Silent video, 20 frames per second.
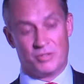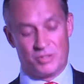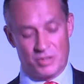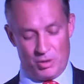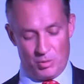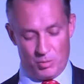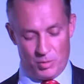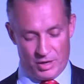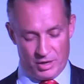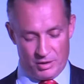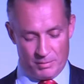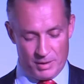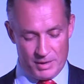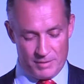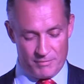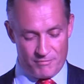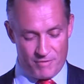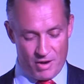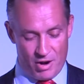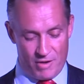So we're going to be
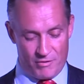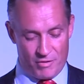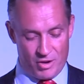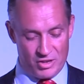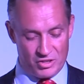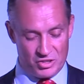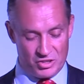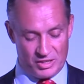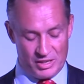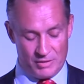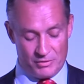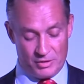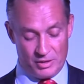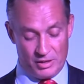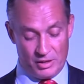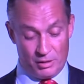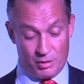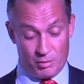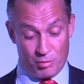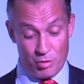very
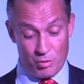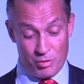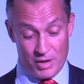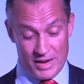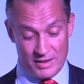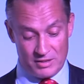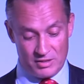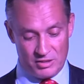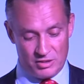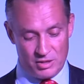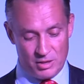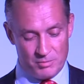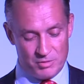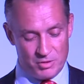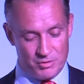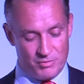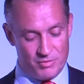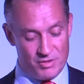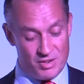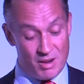significantly through that in terms
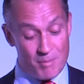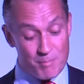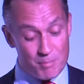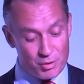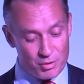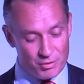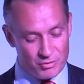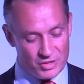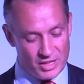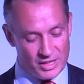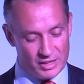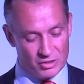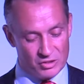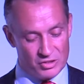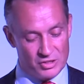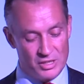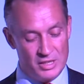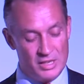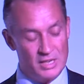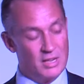of number of deals.